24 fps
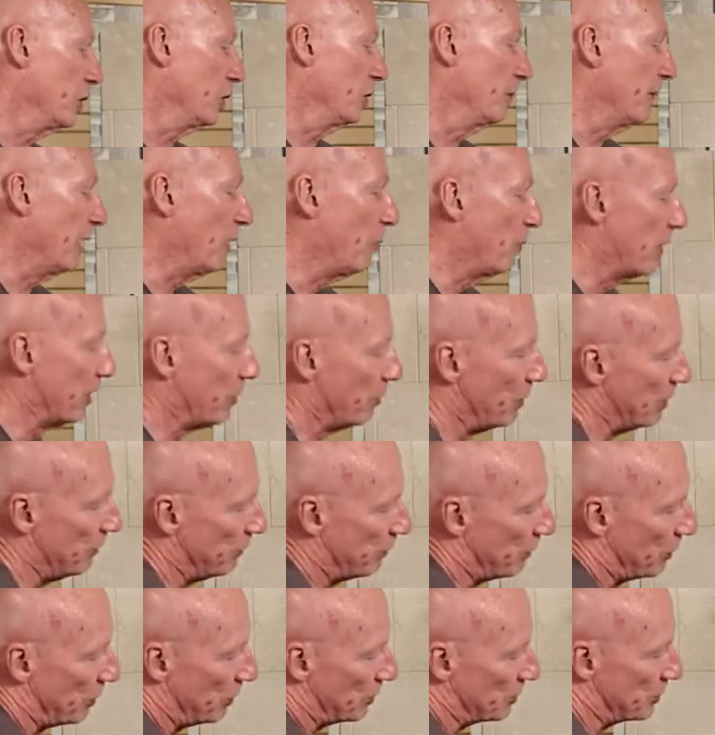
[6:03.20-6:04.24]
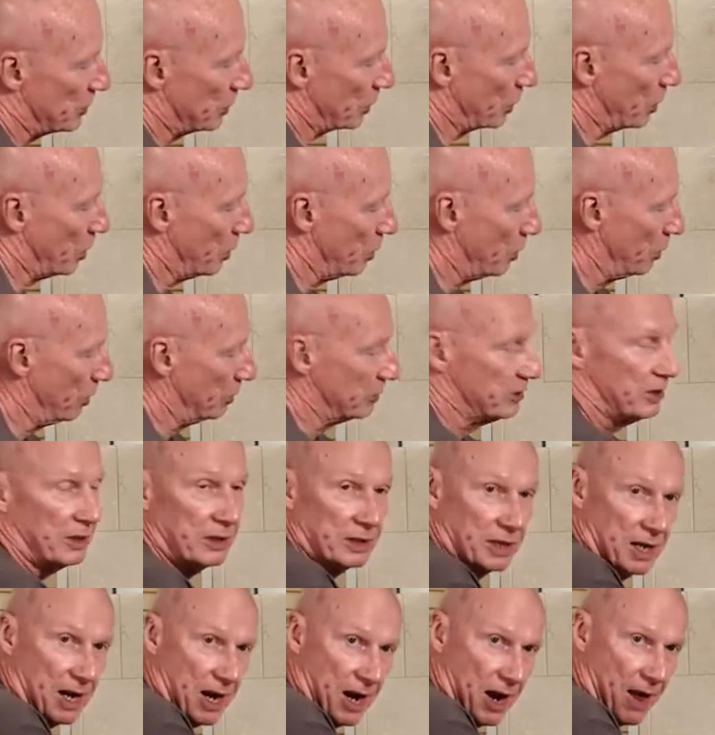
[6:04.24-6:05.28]
you may want to reverse the cold
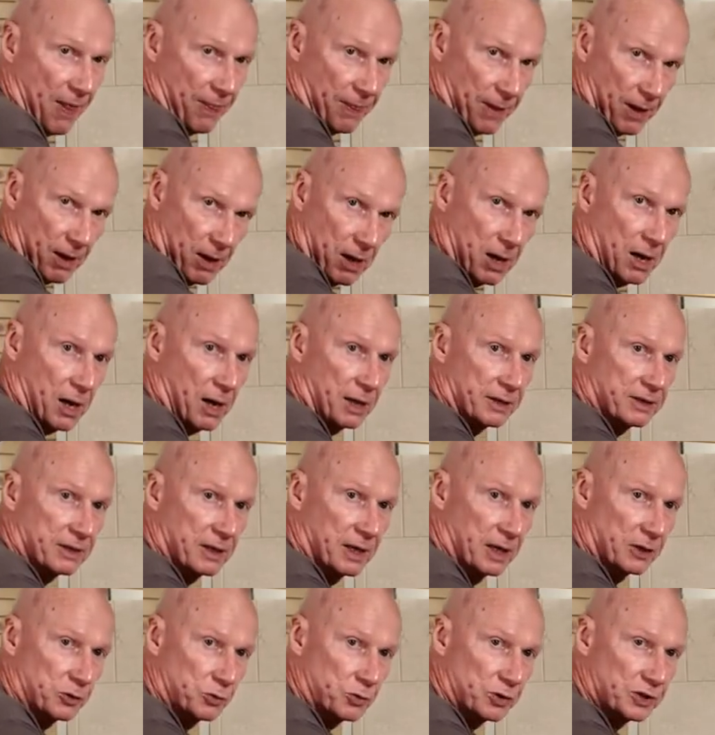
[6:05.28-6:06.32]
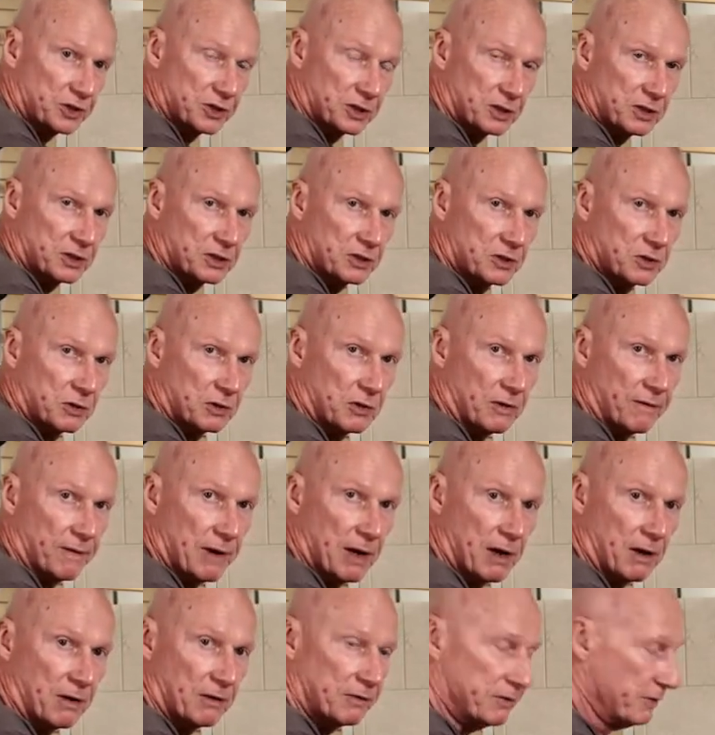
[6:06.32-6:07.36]
and the hot entrances to the
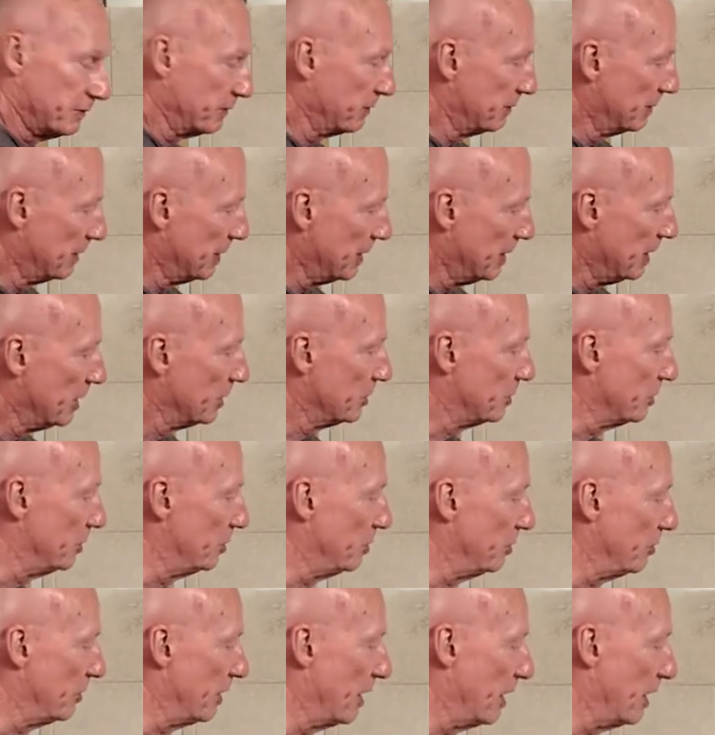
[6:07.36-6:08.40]
valve. To do